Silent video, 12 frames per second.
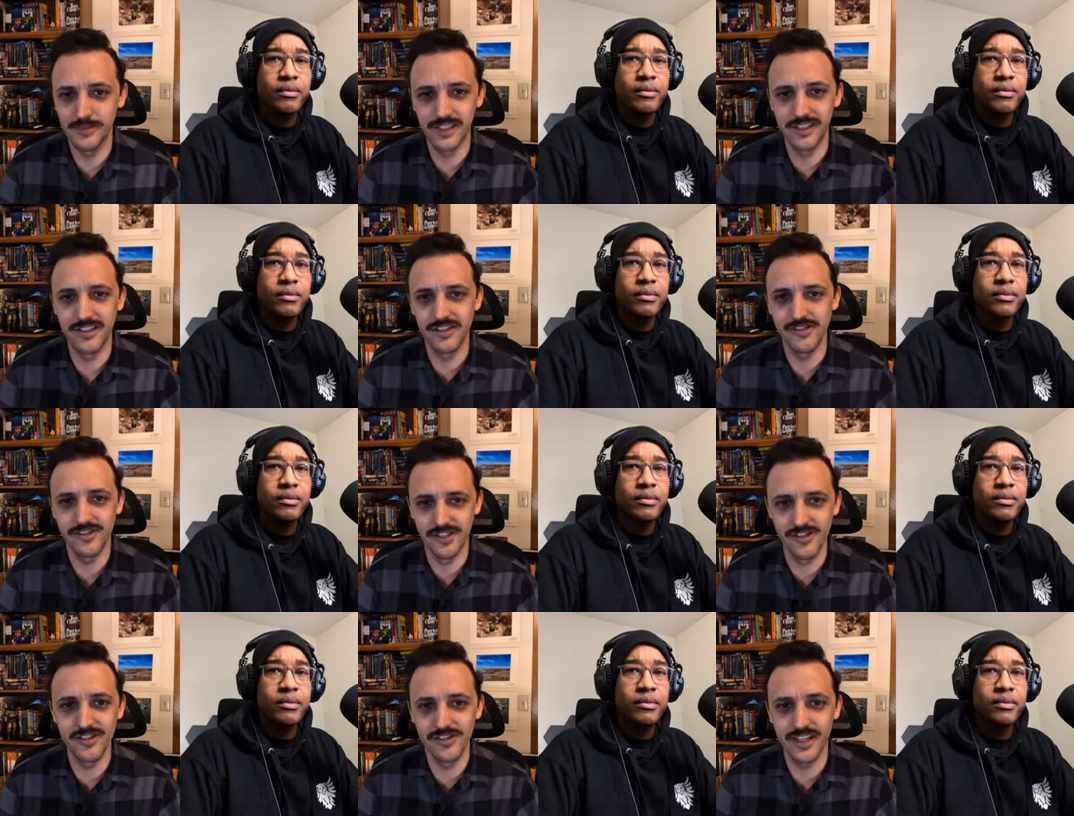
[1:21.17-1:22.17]
Speaker 1: of the
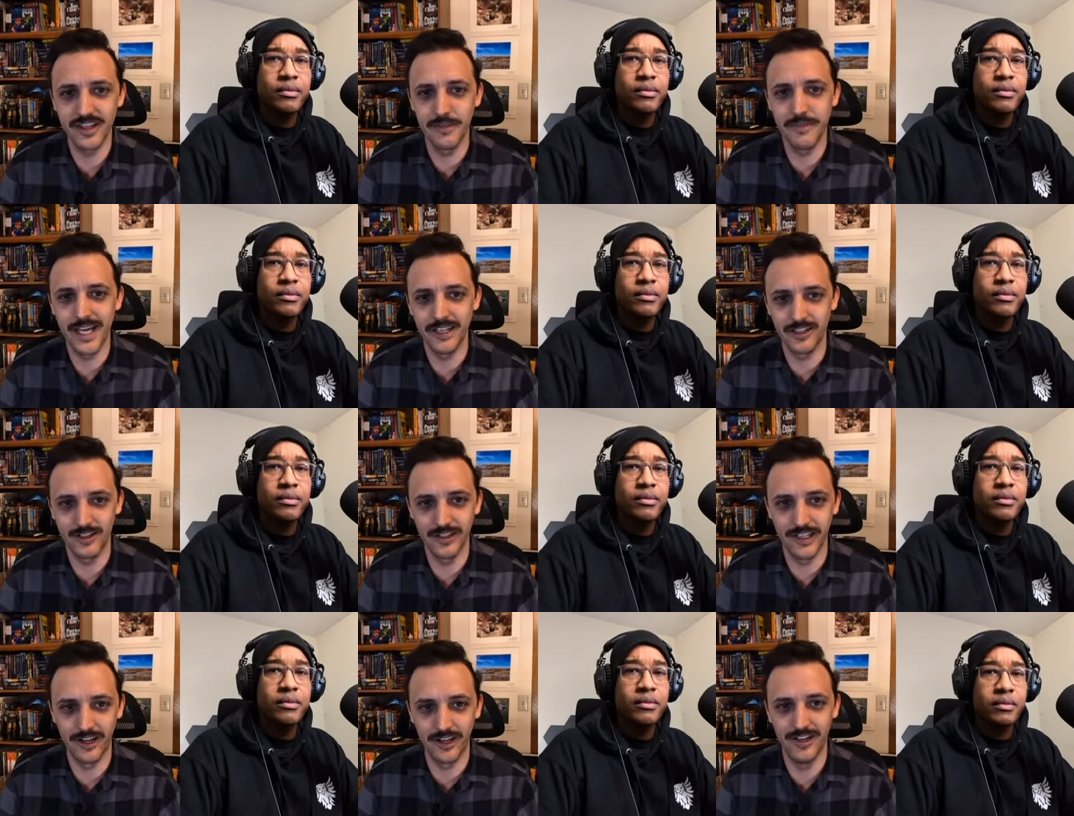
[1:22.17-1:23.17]
decisions that they made
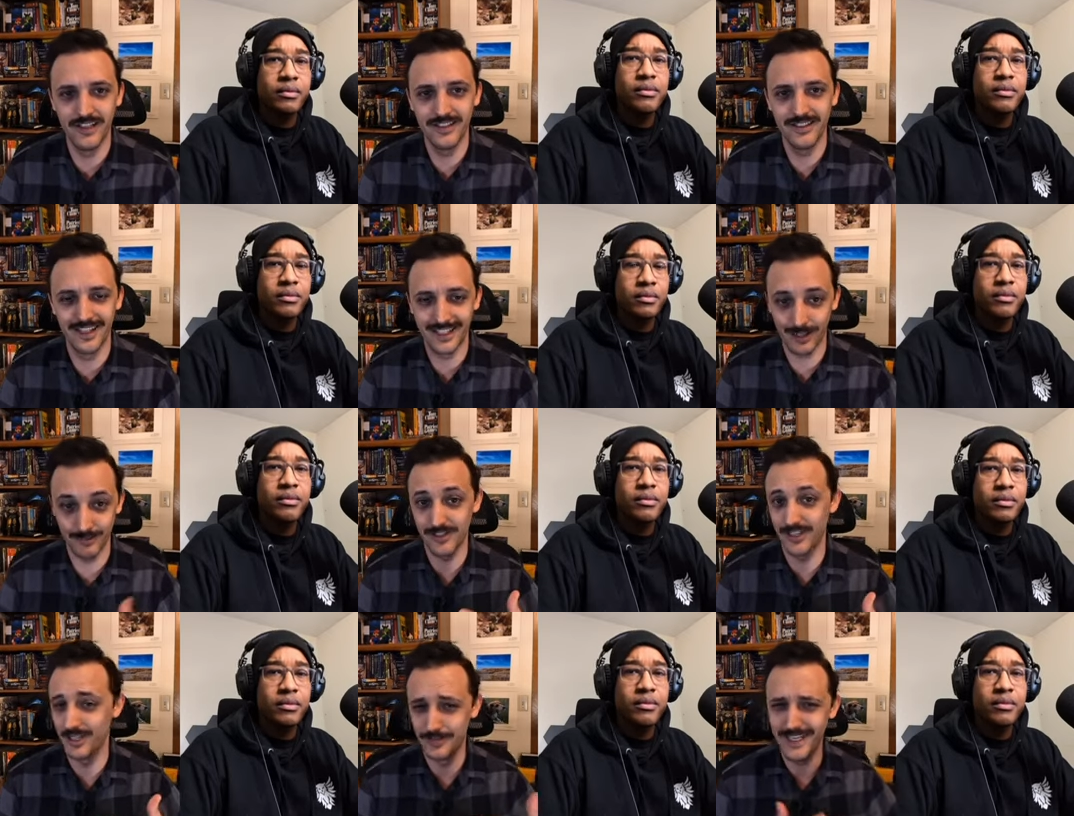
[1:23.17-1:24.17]
early on. Like it
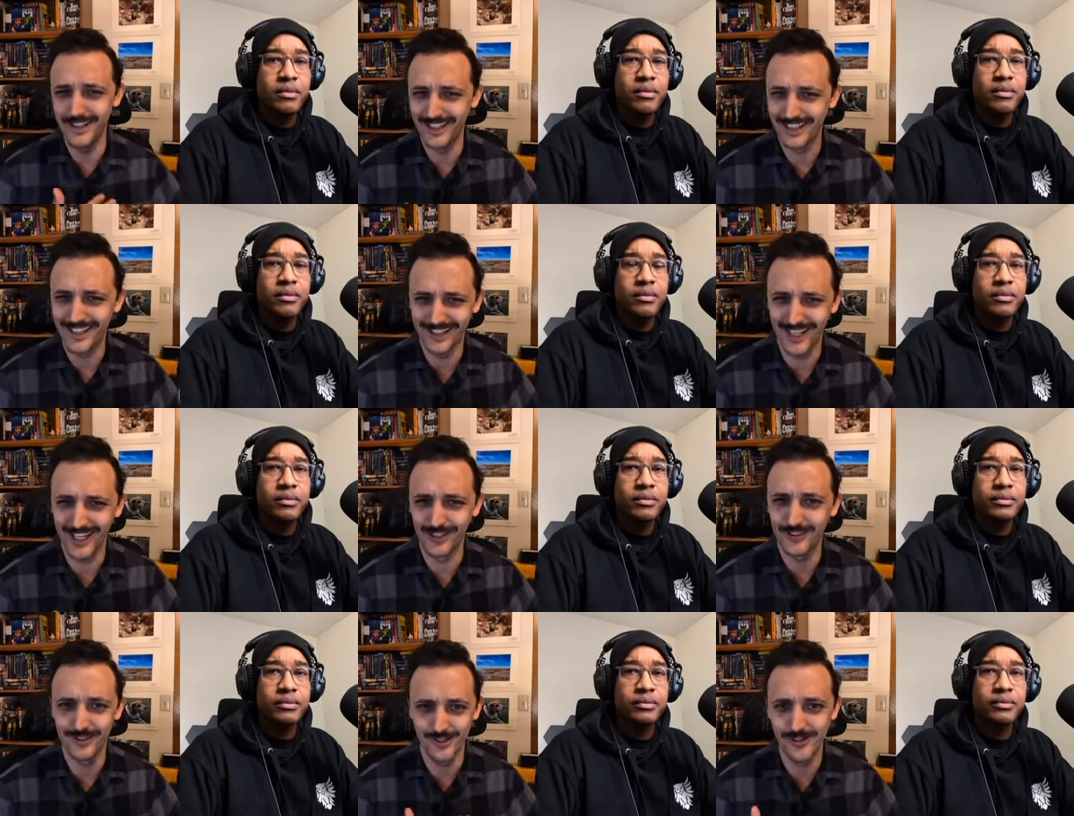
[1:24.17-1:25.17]
was going to be like a
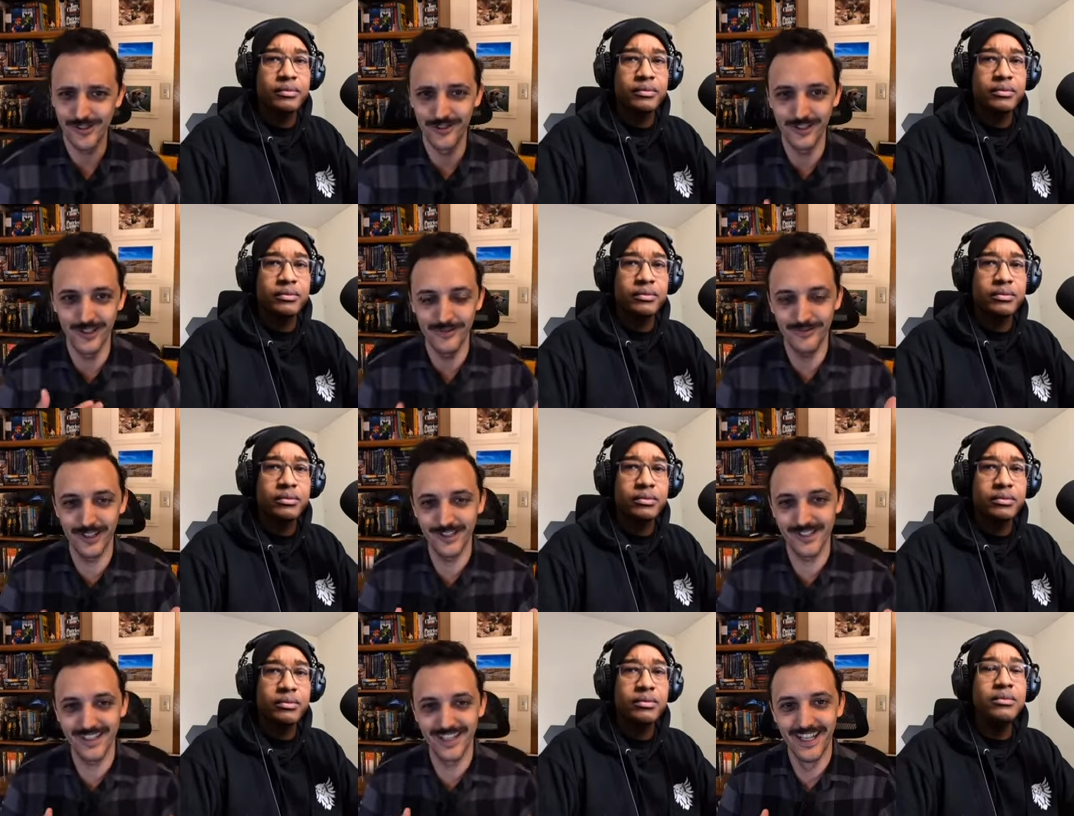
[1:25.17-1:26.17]
character shooter at
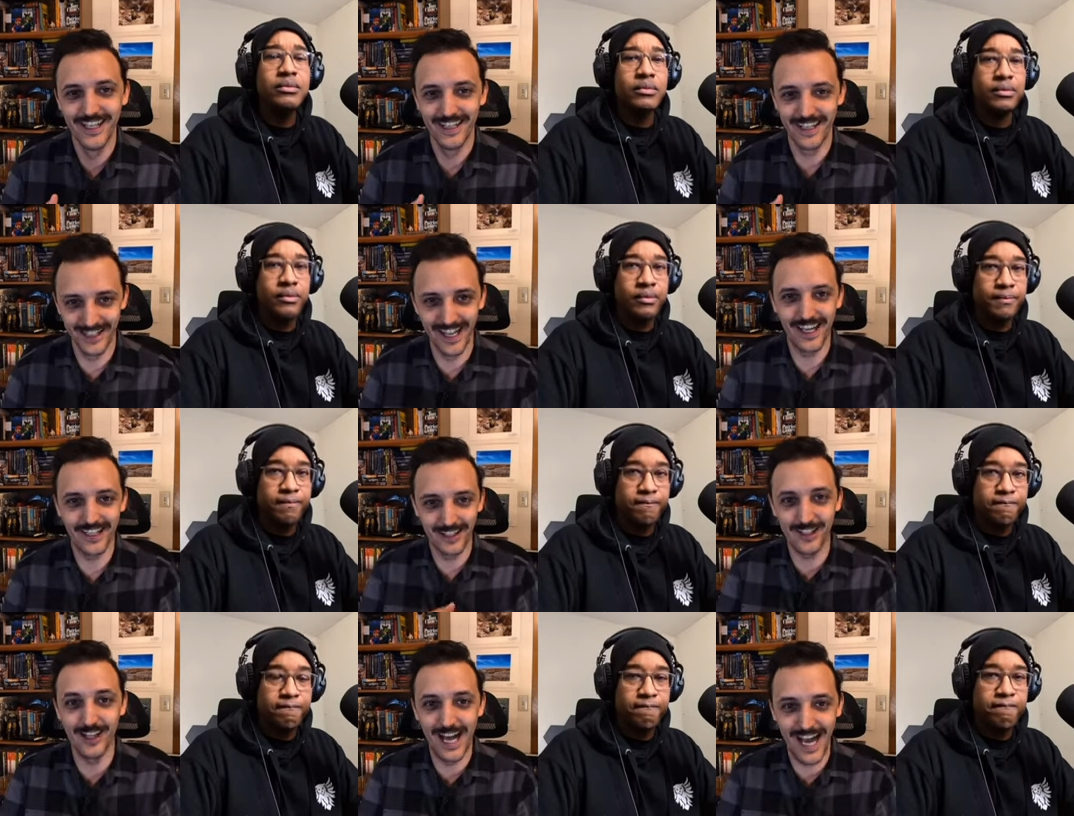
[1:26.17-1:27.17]
first, and they had
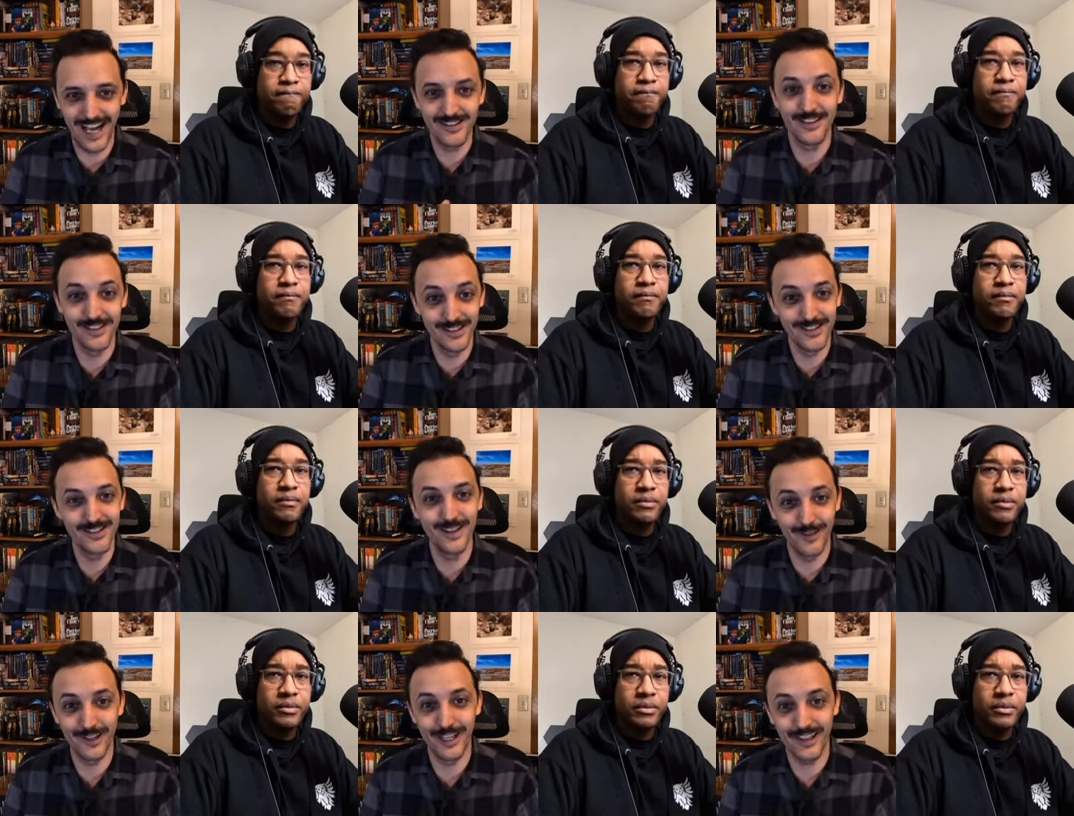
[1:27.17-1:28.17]
the classes and
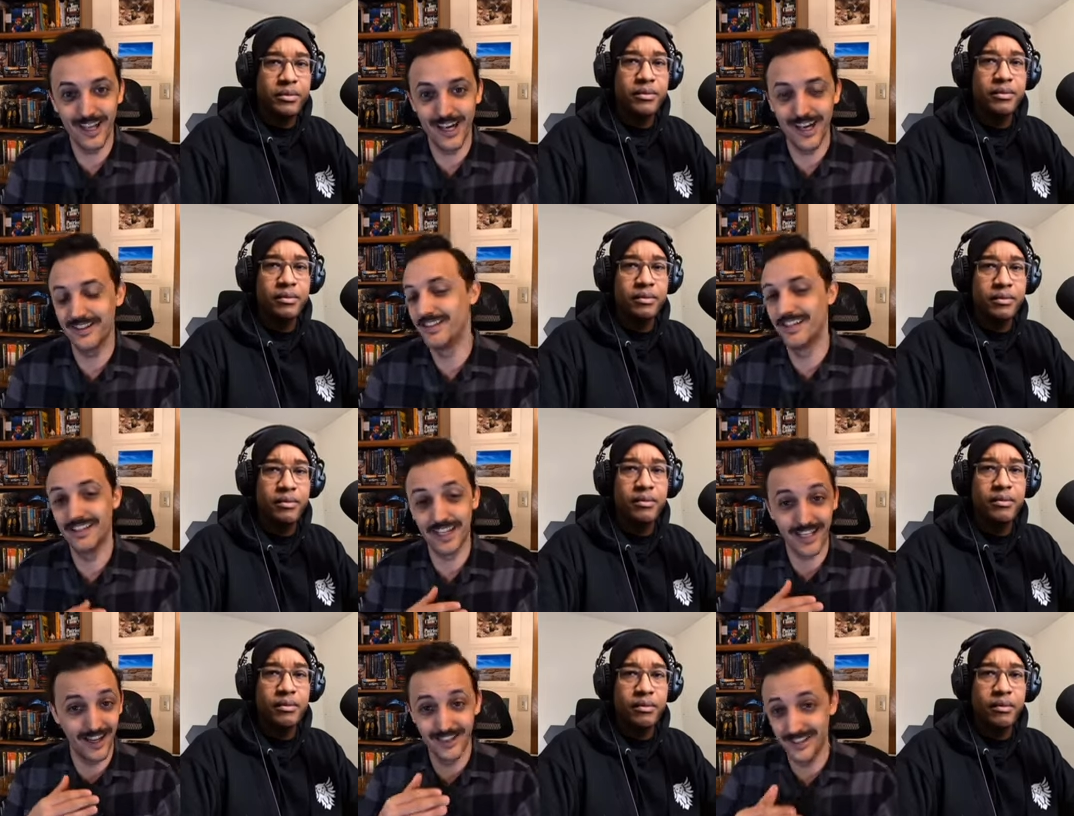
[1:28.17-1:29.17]
stuff like that, and then
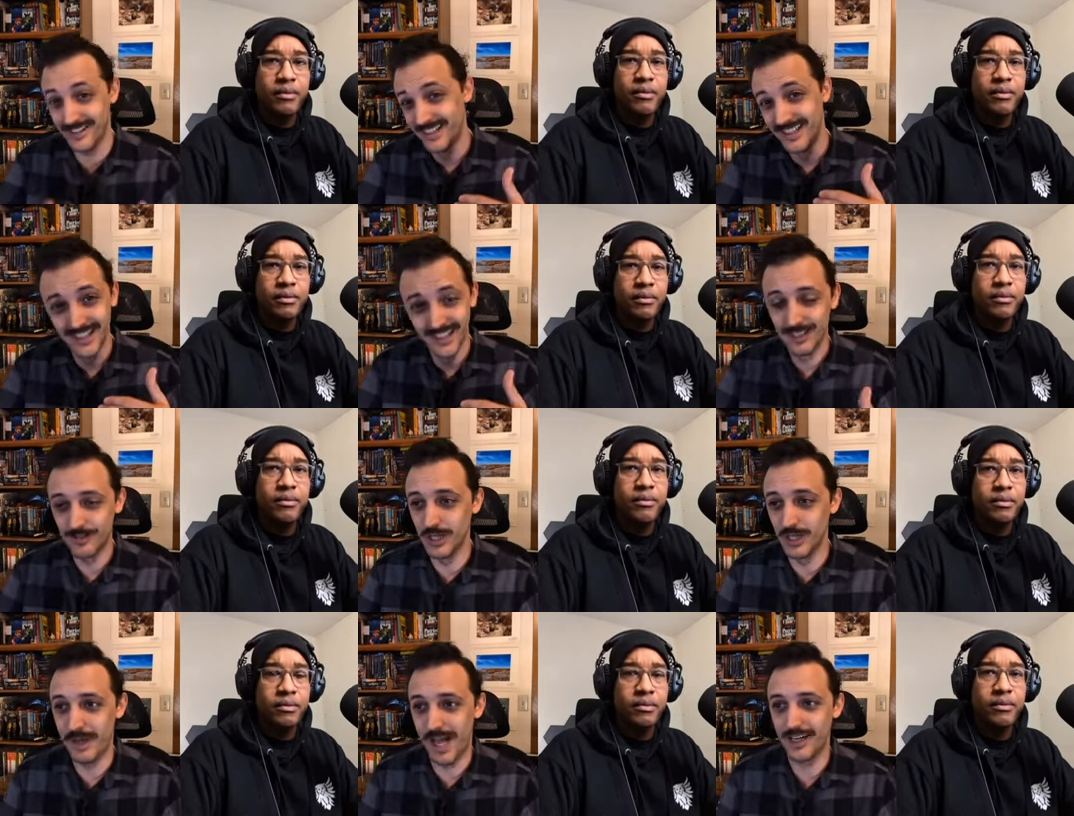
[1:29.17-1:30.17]
they kind of
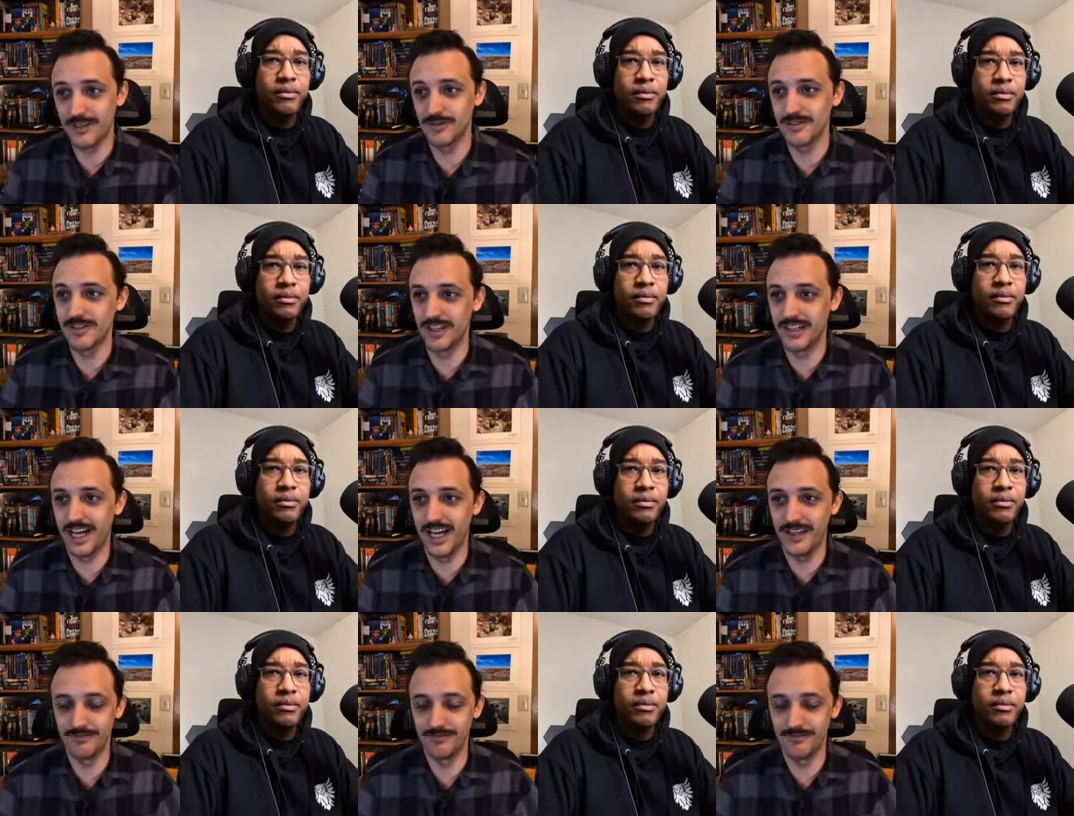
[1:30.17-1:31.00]
went backwards on that